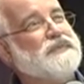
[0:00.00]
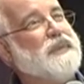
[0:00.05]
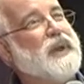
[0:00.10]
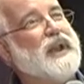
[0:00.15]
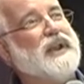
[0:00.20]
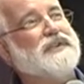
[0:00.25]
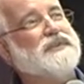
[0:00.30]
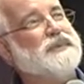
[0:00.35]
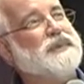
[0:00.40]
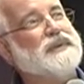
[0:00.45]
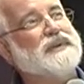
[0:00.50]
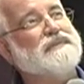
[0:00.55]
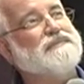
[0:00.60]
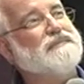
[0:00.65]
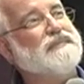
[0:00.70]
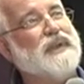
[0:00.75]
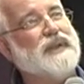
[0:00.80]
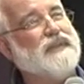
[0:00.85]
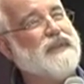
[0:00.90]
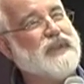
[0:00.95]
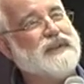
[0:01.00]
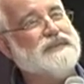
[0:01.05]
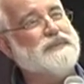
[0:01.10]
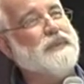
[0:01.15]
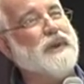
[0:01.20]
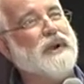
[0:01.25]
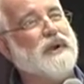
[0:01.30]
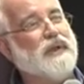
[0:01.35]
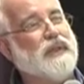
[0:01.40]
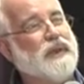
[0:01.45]
management, and that's
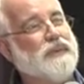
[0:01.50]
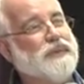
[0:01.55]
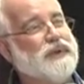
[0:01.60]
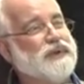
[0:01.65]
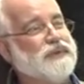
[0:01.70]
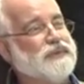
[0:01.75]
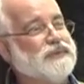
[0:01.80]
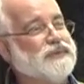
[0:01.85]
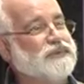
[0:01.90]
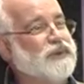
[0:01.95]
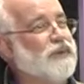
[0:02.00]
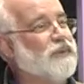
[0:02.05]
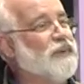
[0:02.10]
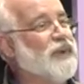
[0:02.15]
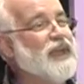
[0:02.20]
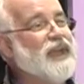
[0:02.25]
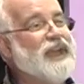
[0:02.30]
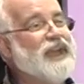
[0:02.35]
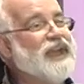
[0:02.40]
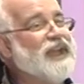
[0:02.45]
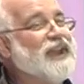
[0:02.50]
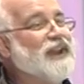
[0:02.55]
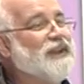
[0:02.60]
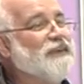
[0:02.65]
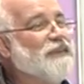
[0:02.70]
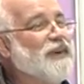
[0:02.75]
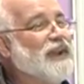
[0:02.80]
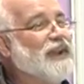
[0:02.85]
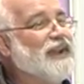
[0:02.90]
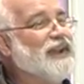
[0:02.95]
about all that we do. So
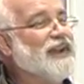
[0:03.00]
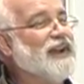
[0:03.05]
anyway,